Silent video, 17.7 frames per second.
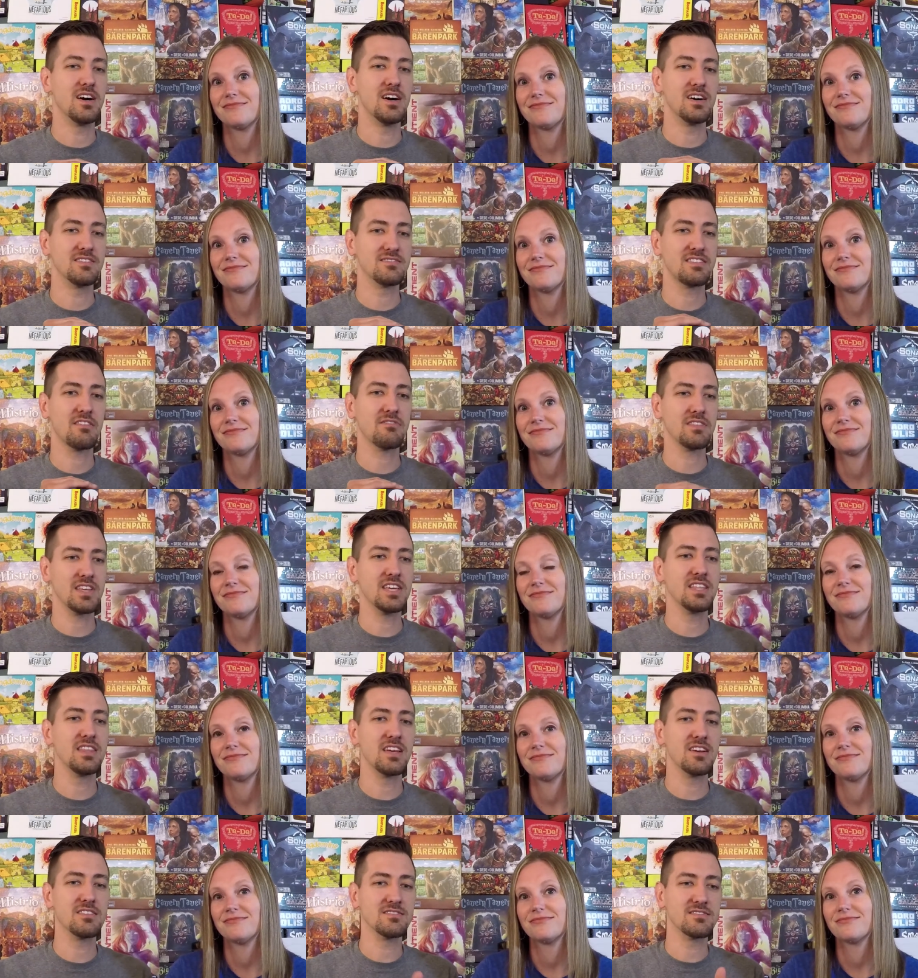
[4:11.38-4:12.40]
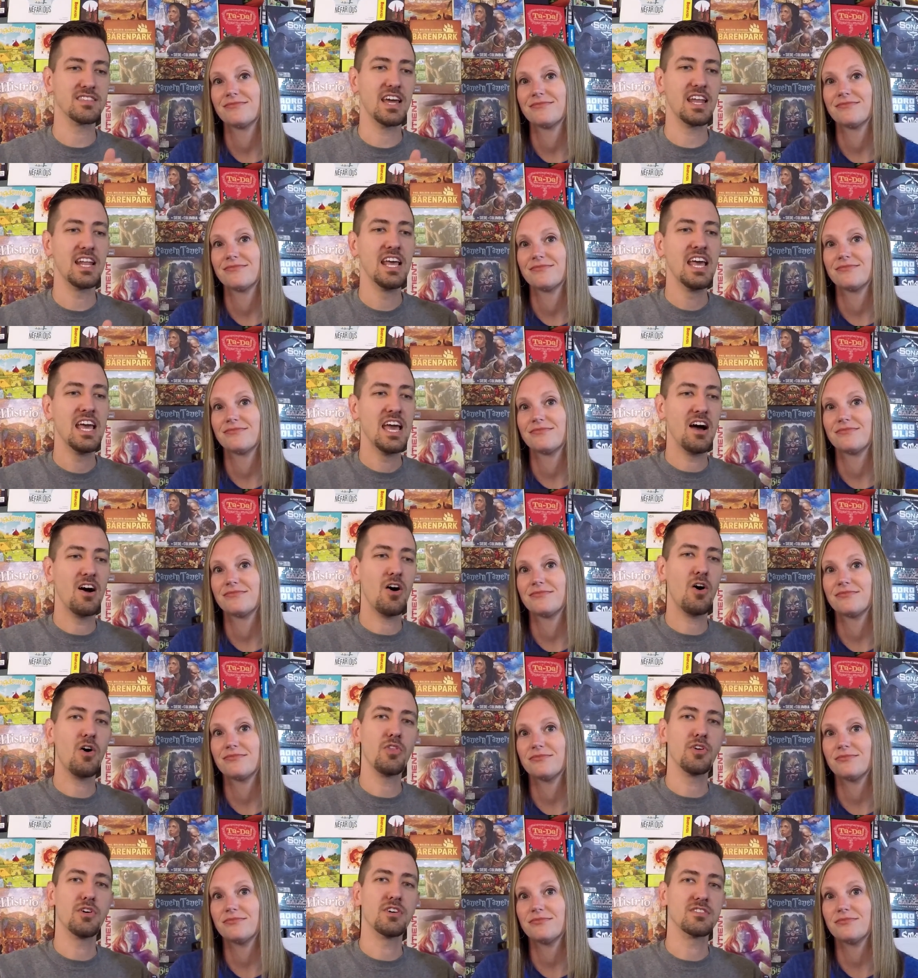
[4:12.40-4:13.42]
Speaker 1: uh, is definitely in there, is that
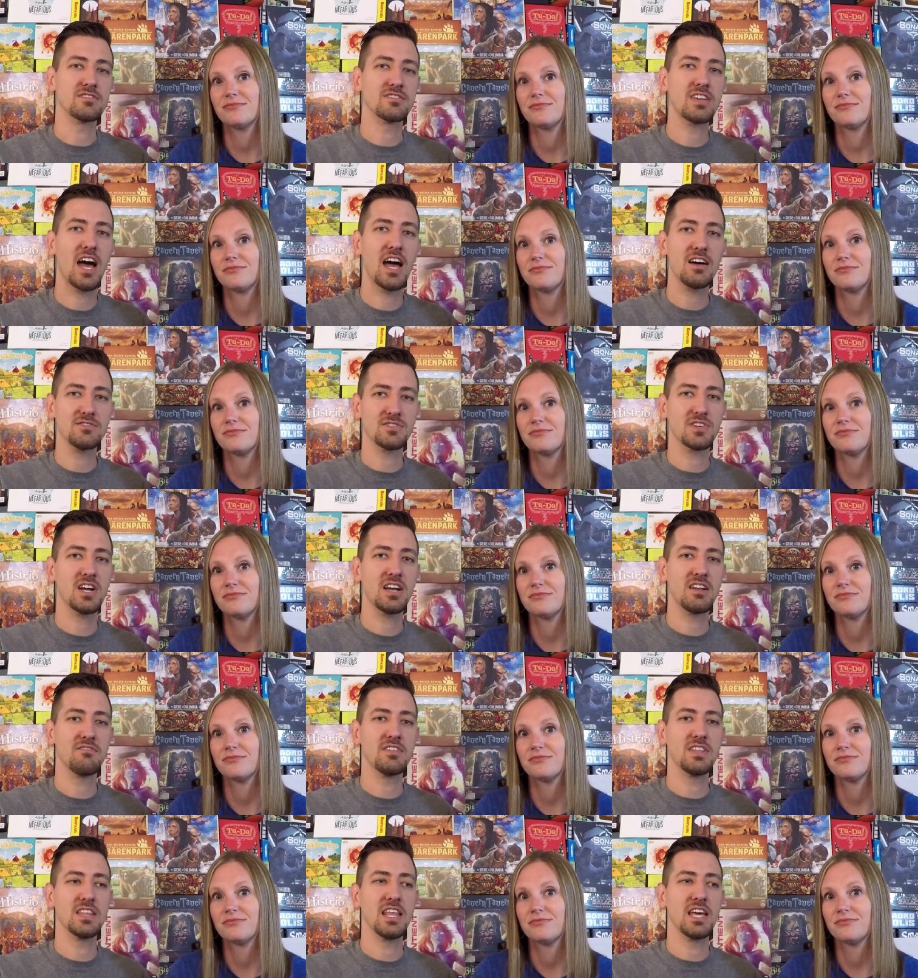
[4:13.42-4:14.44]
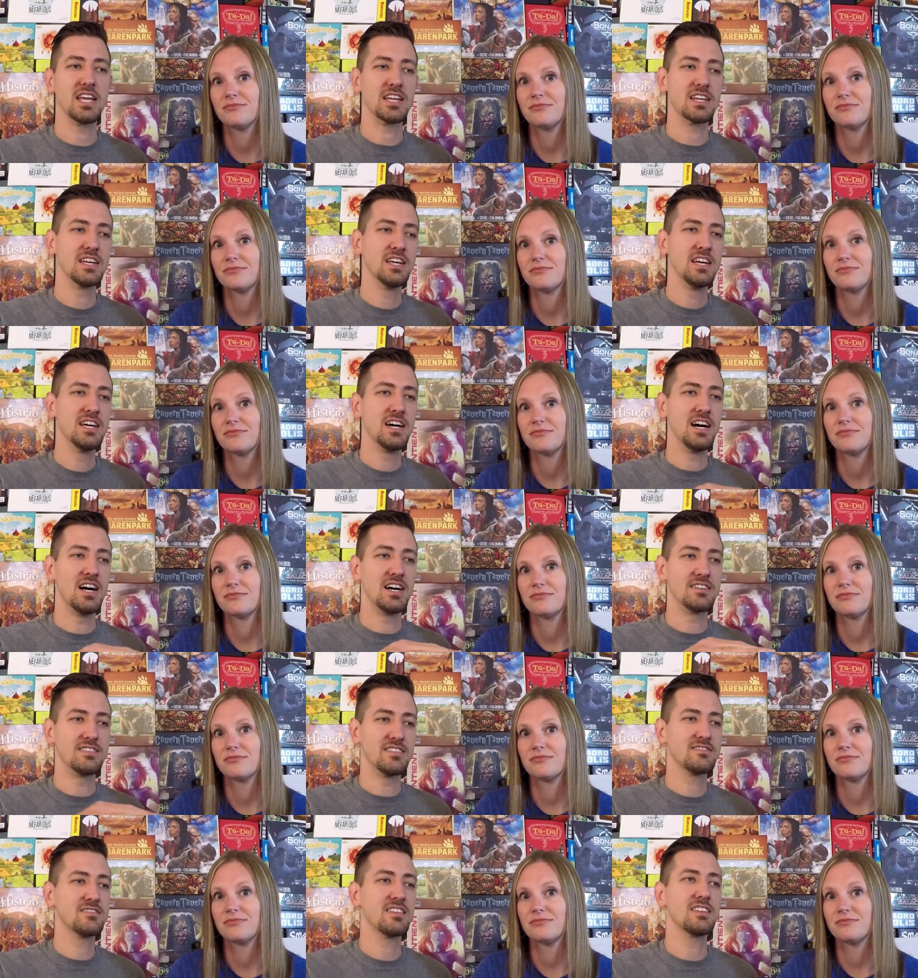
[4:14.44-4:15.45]
all the tiles are kind of in like uh,
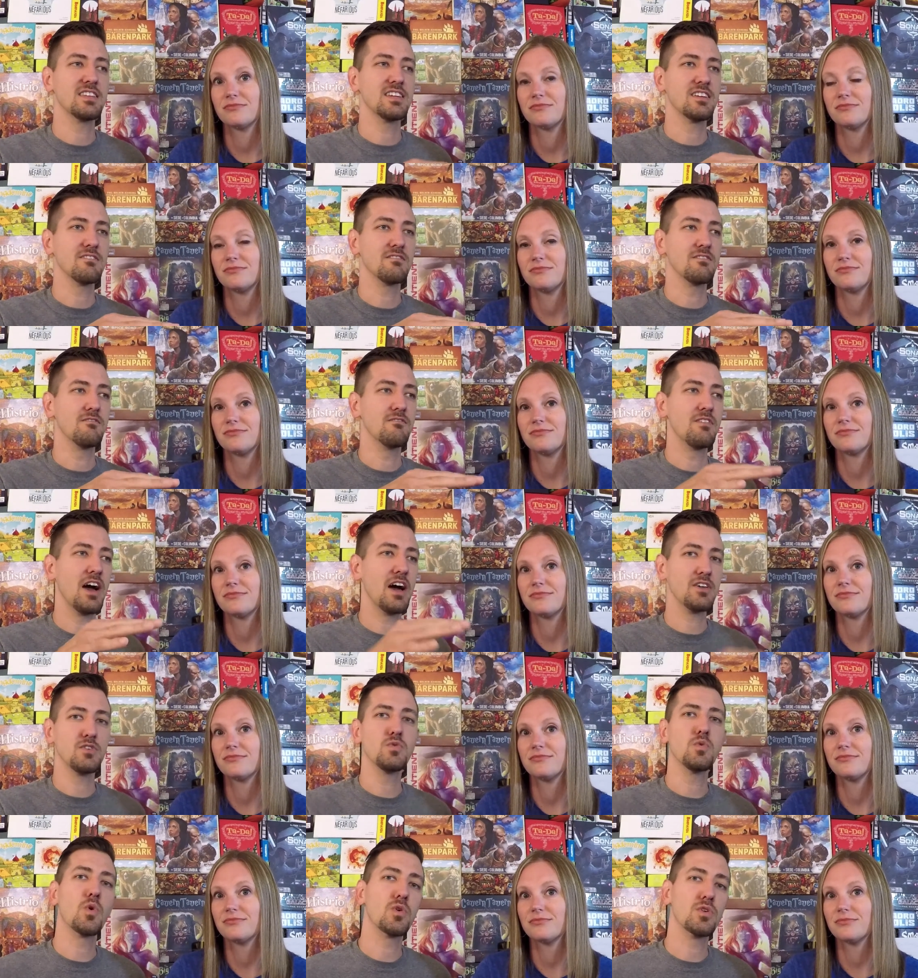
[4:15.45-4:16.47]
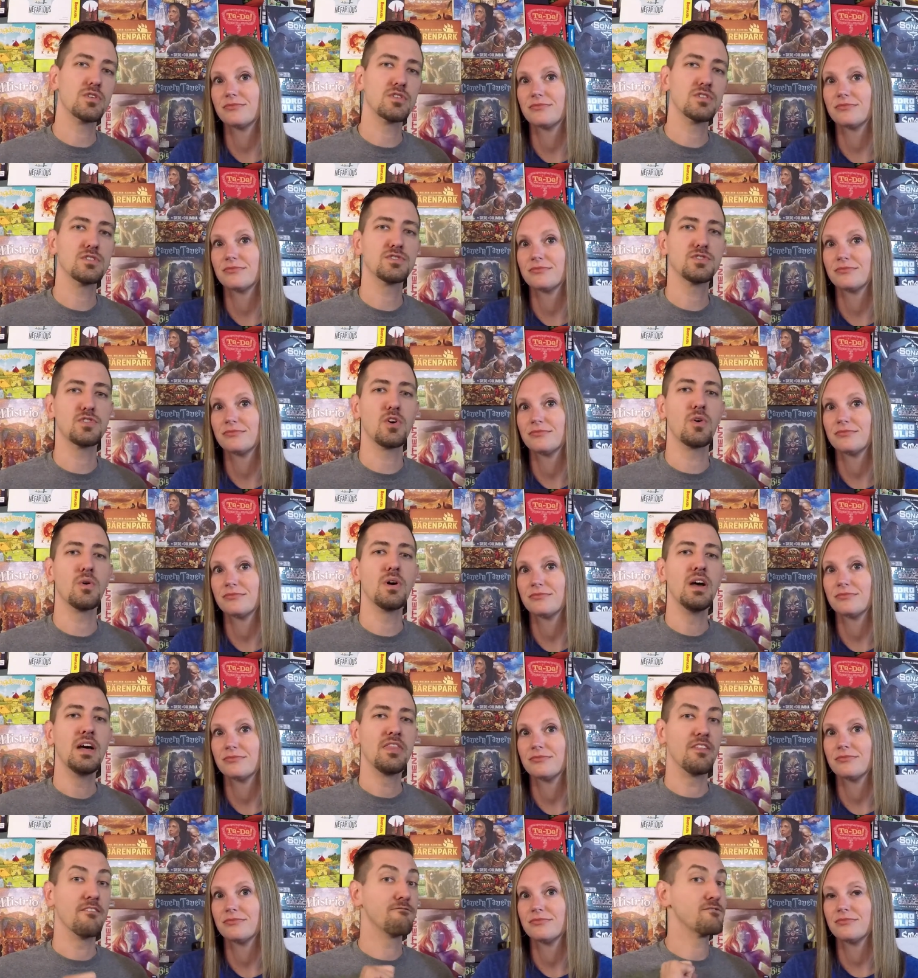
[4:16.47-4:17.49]
descending value order. So
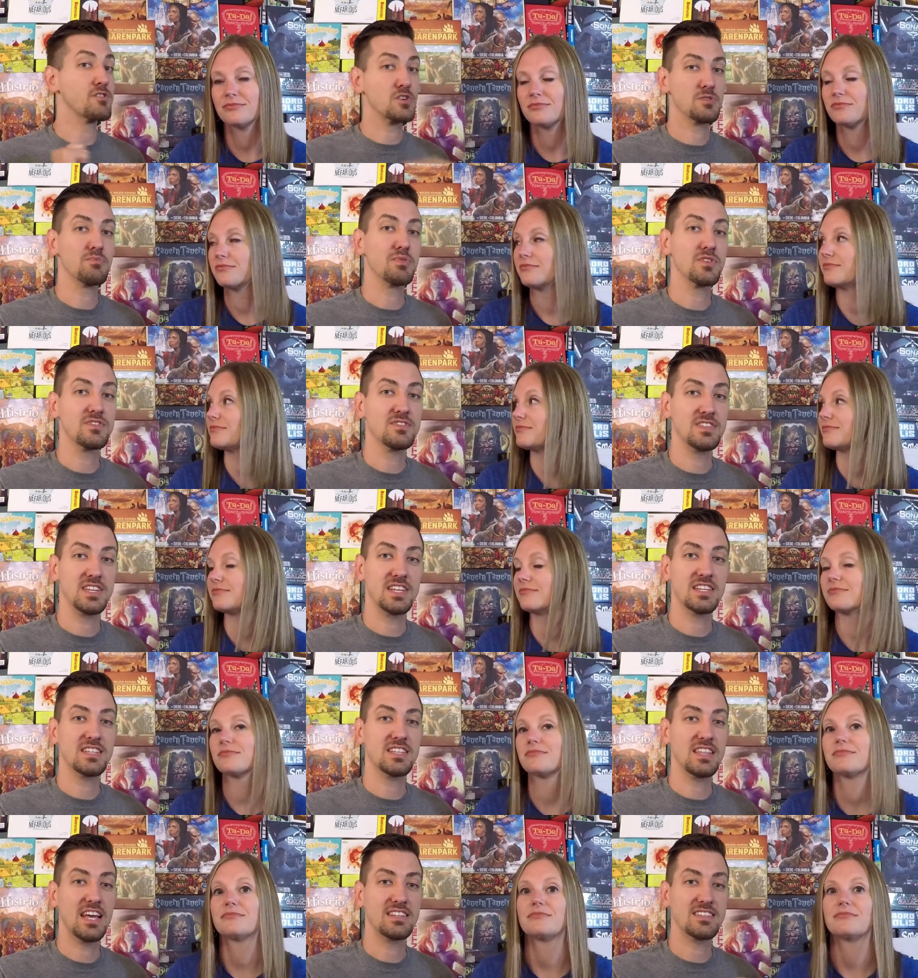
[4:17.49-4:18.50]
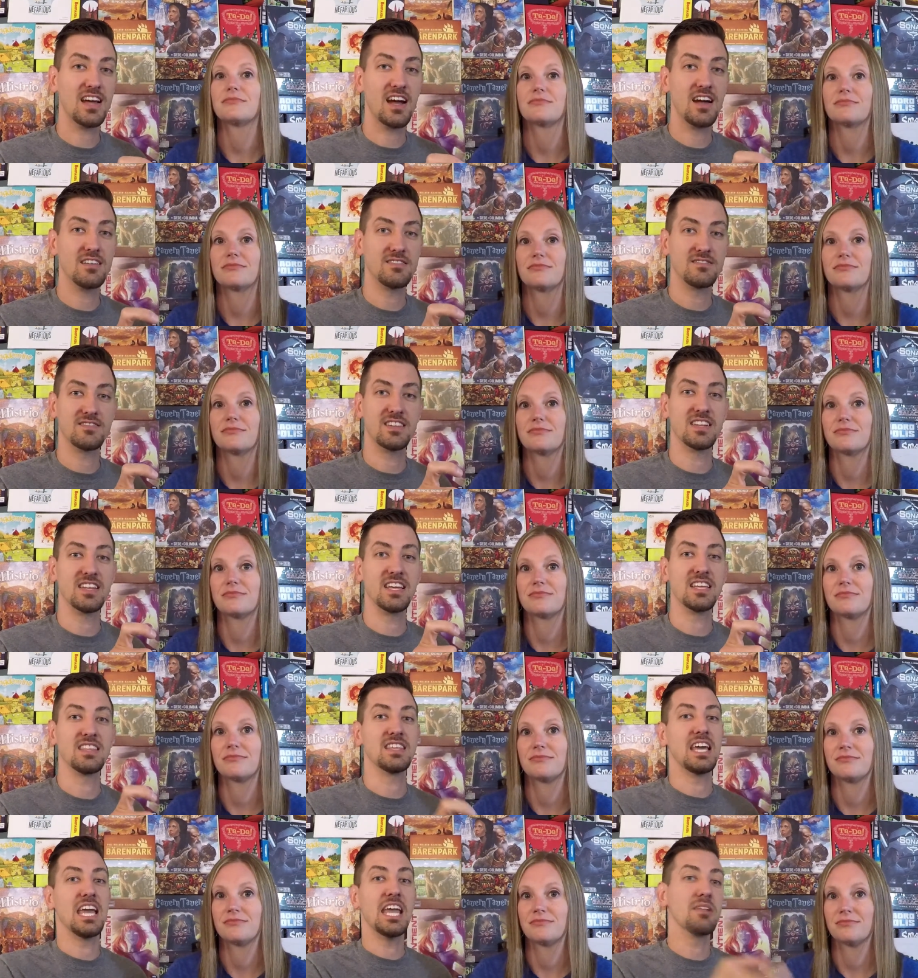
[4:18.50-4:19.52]
the first person to get to that tile is going to
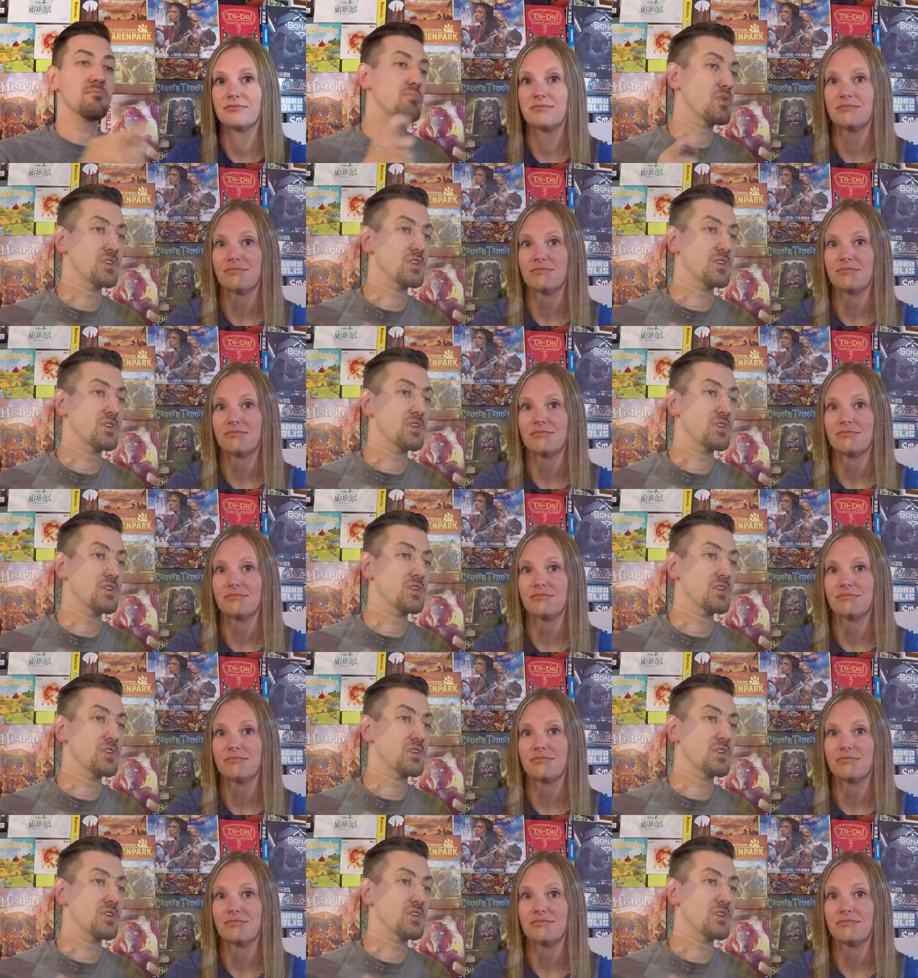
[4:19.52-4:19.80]
get the eight